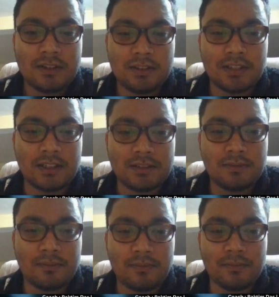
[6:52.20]
Thus
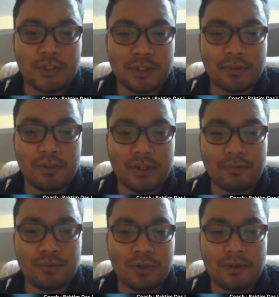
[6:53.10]
bishop into
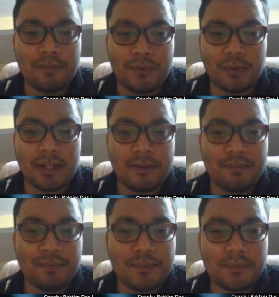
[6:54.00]
f4. Okay,
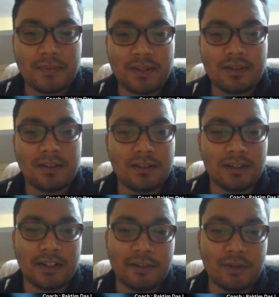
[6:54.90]

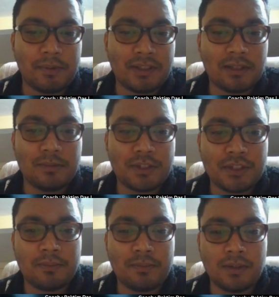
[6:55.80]
developing the
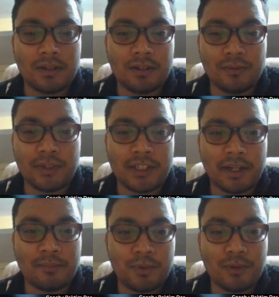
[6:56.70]
bishop with a
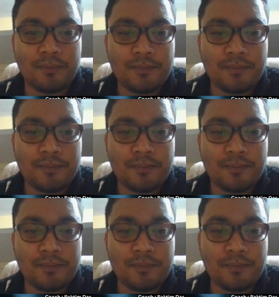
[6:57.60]
tempo.